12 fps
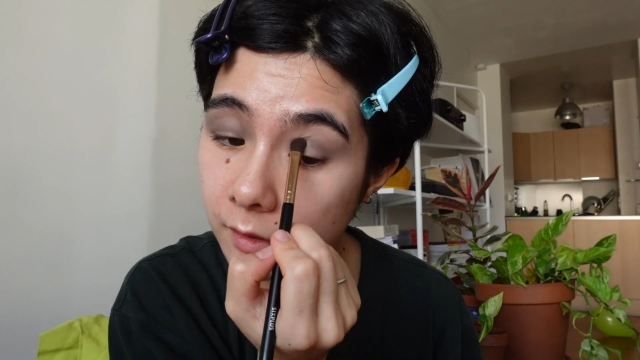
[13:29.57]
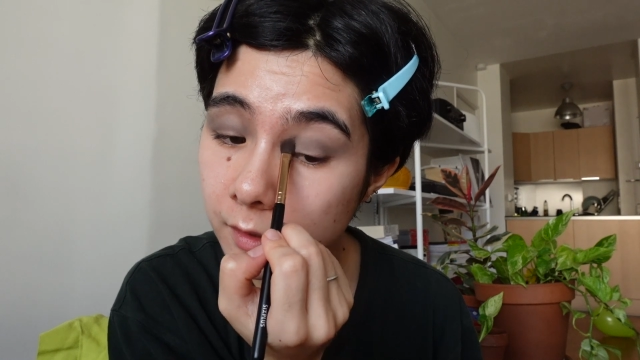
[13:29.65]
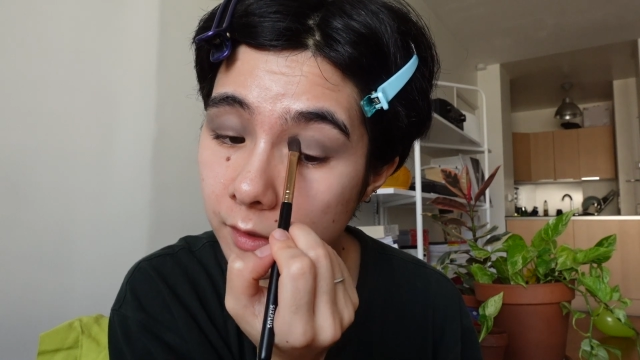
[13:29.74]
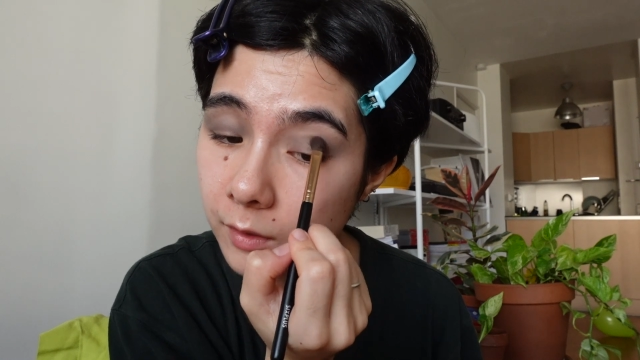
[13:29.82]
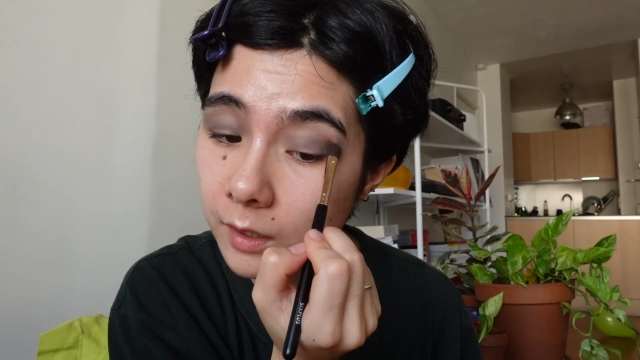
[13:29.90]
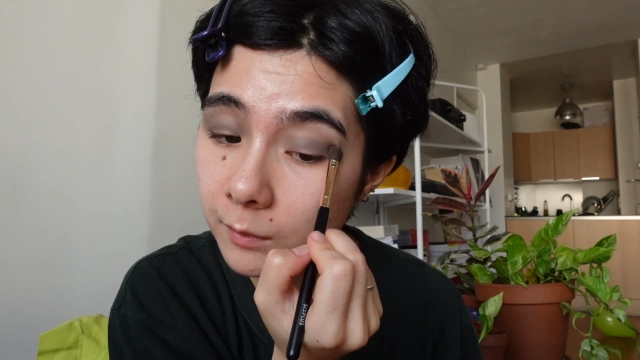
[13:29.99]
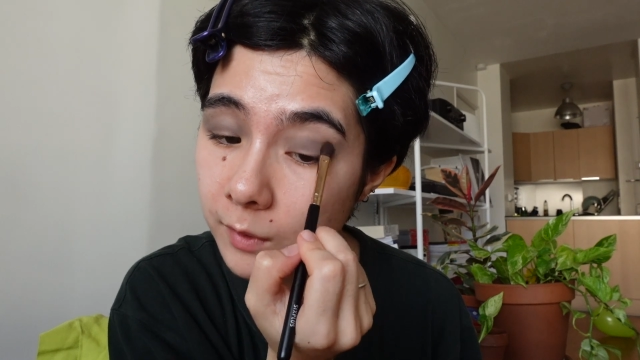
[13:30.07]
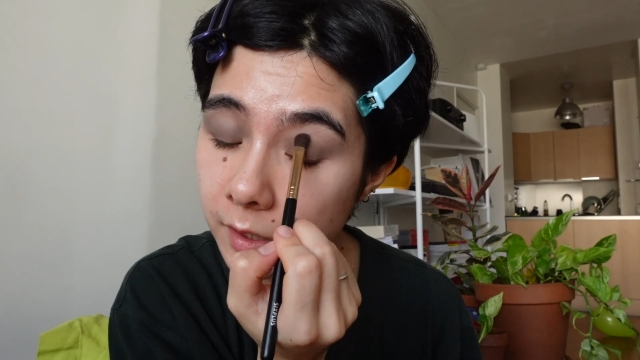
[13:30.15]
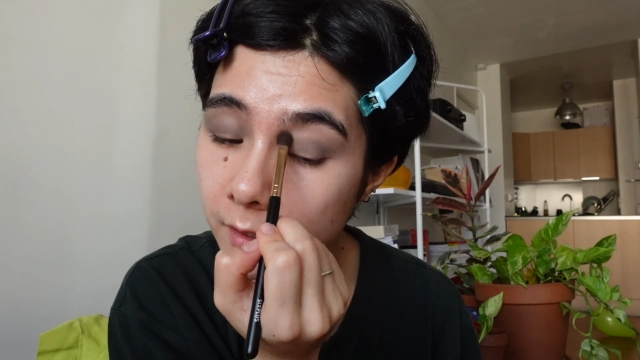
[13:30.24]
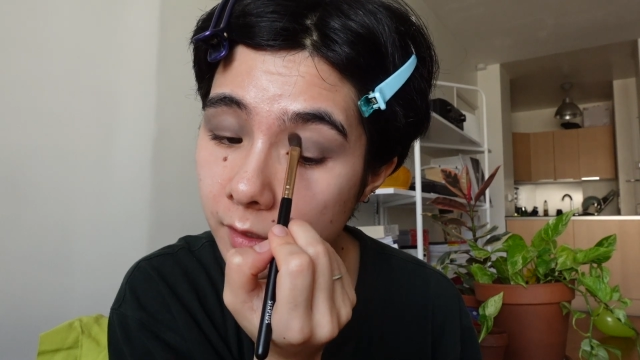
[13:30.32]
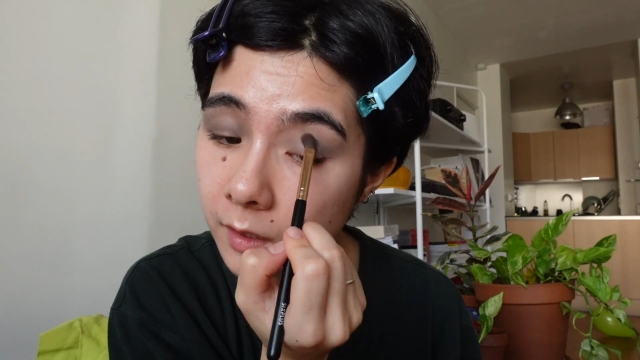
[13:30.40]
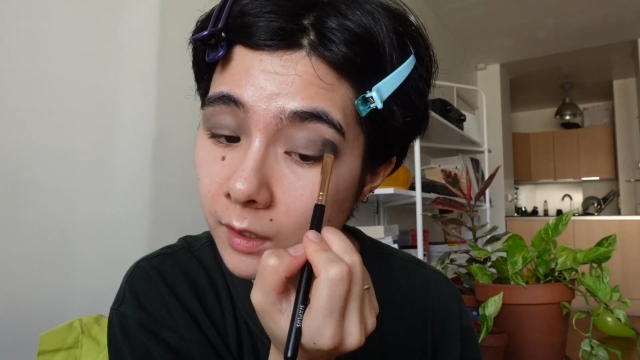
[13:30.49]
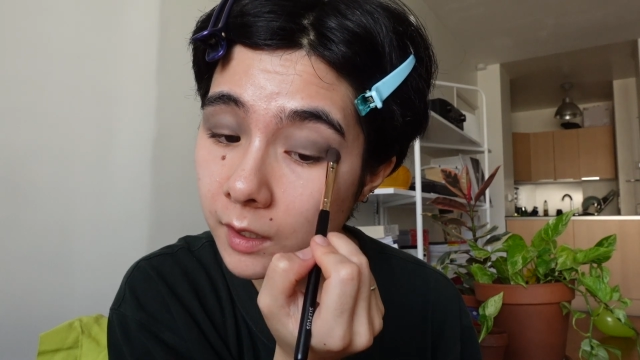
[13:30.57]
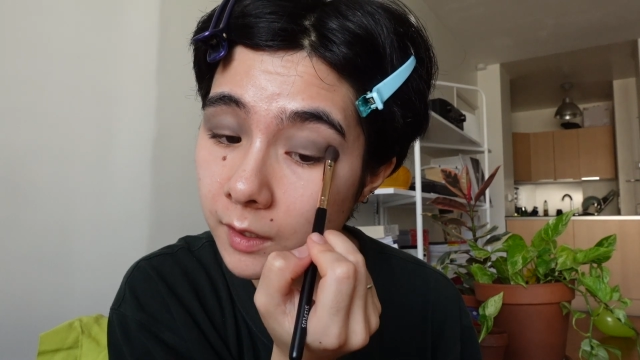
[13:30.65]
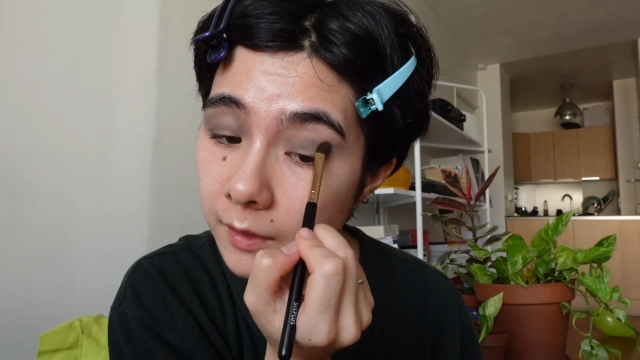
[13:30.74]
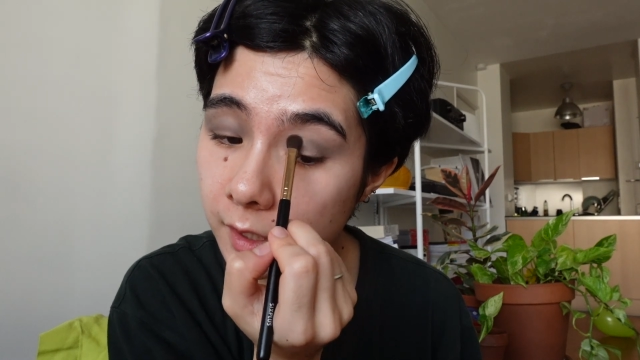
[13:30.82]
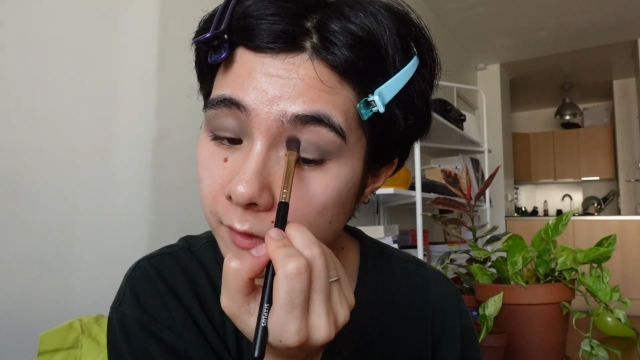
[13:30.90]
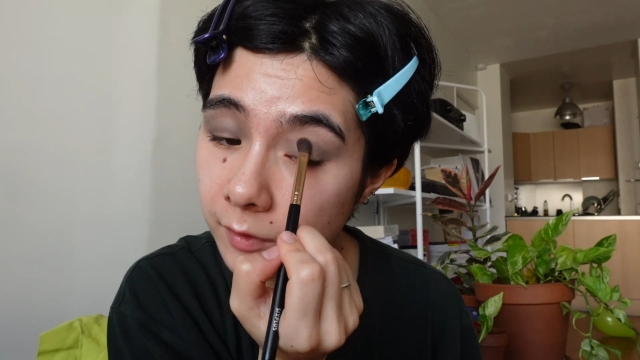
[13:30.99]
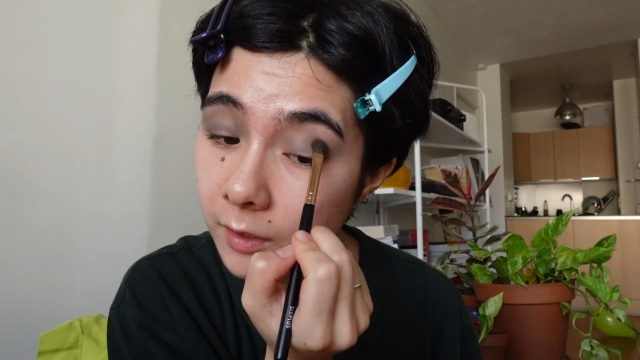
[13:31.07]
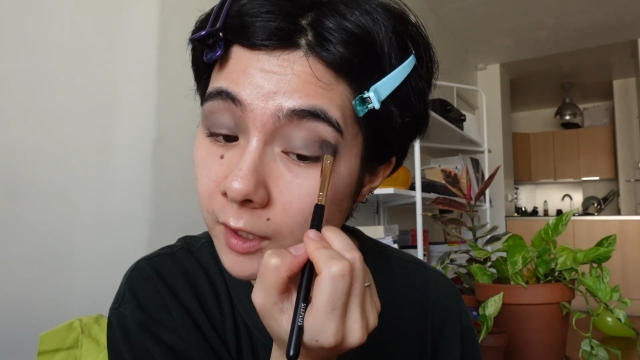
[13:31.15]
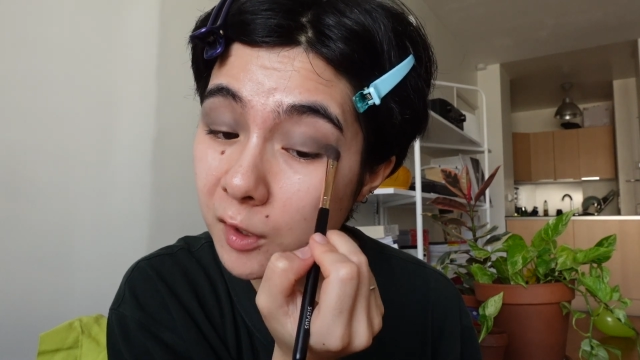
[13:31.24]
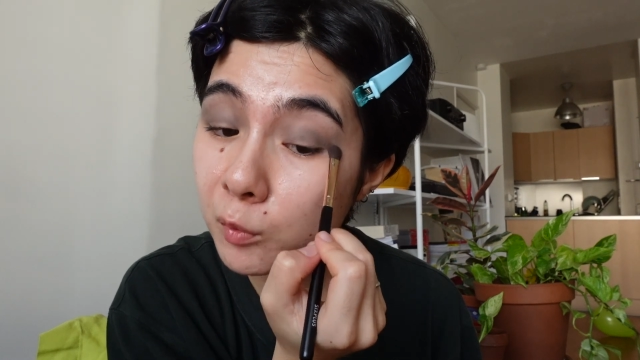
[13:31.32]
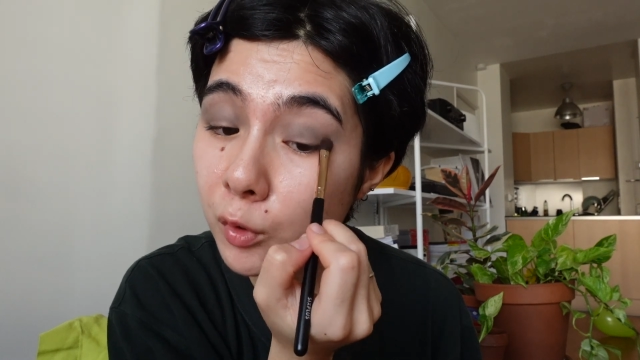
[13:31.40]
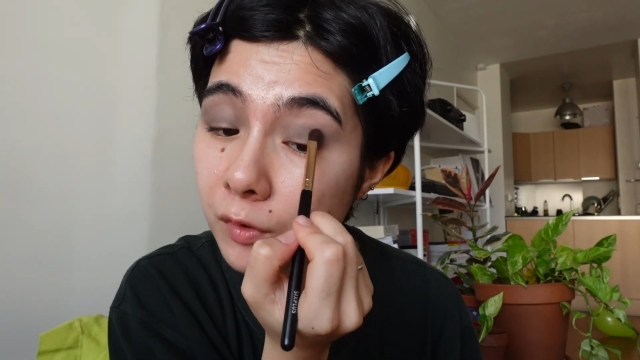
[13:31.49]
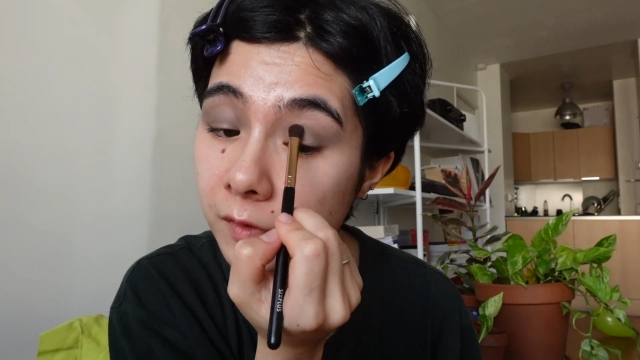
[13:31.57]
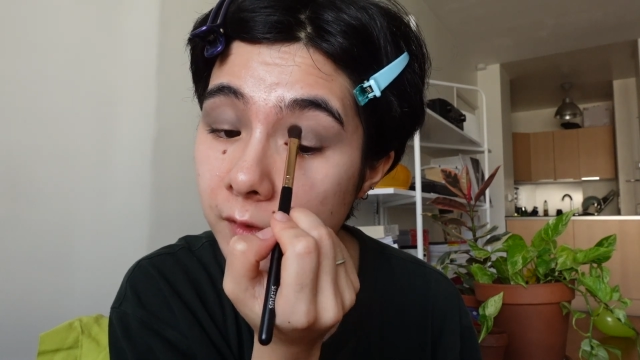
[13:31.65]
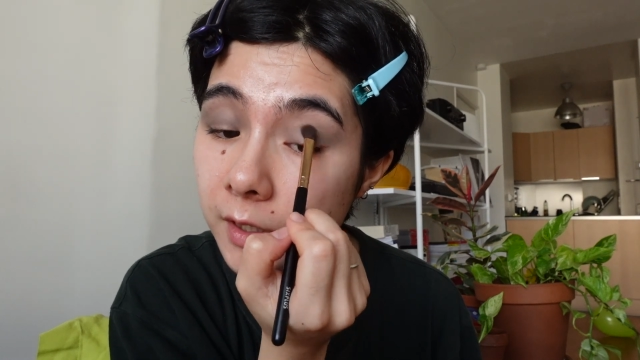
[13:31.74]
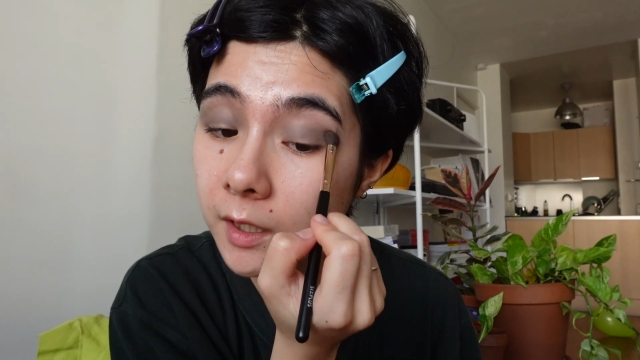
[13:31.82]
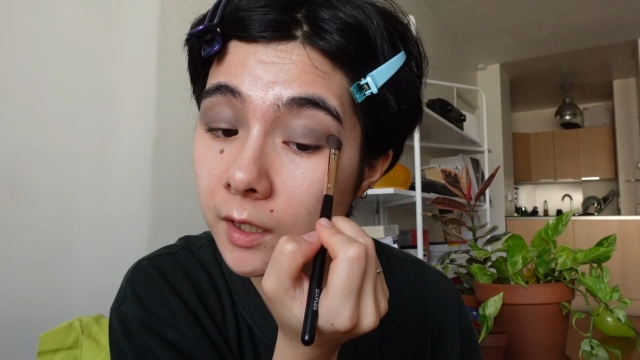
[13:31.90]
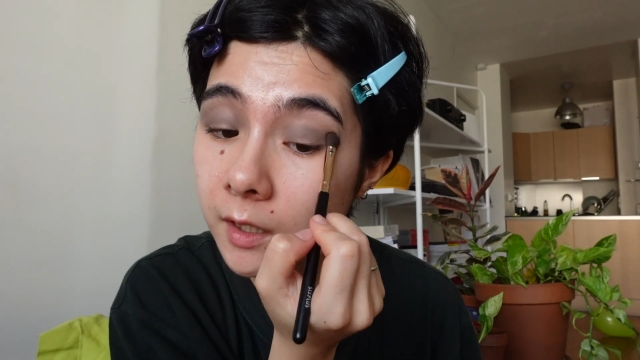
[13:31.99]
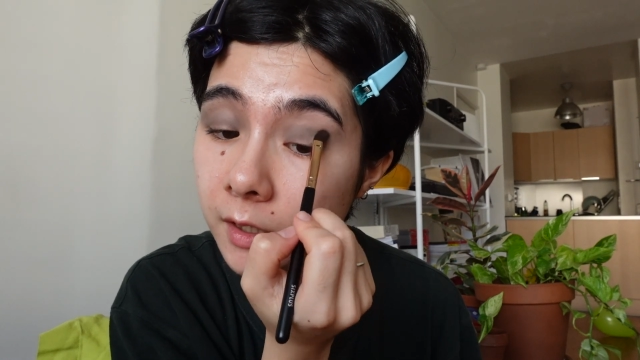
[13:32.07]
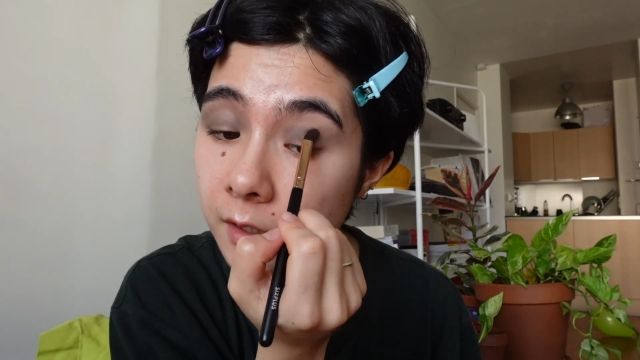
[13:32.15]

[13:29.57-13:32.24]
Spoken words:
You know what I mean? Like I feel like Morphe